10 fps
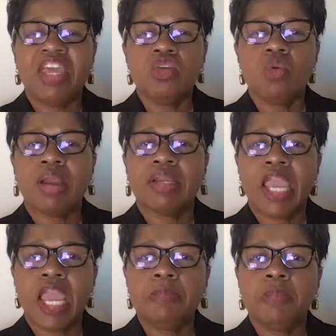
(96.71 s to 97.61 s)
you are
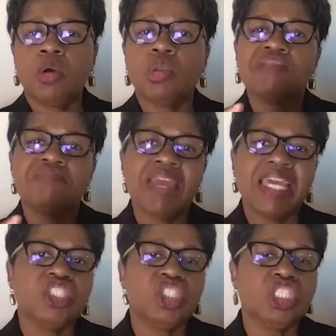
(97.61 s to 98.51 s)
capable of
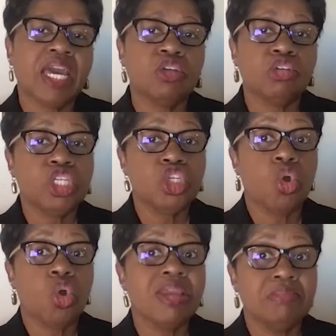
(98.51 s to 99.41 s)
managing not only
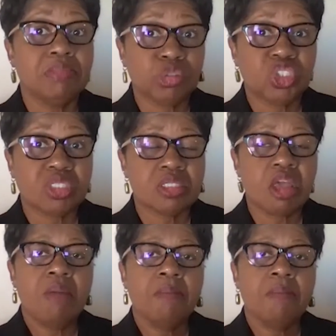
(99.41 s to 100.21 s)
your emotions,